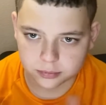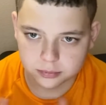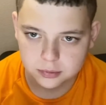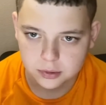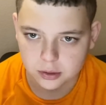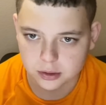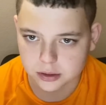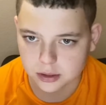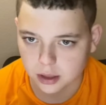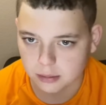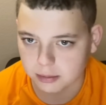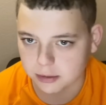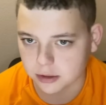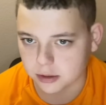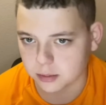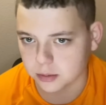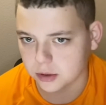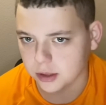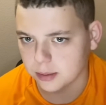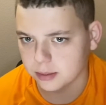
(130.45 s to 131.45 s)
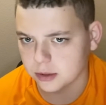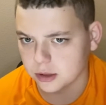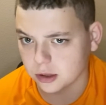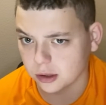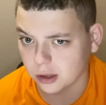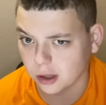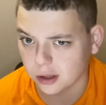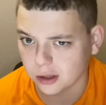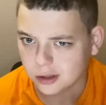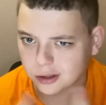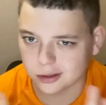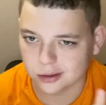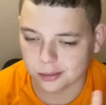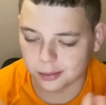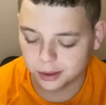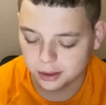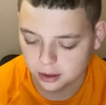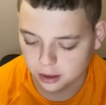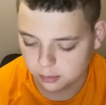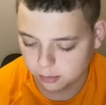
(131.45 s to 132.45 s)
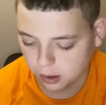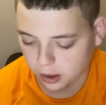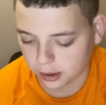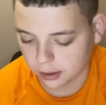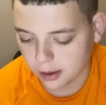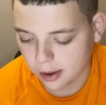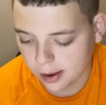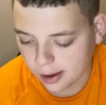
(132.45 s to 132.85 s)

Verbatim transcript: Always oh, gotta be subscribed to I mean, come on.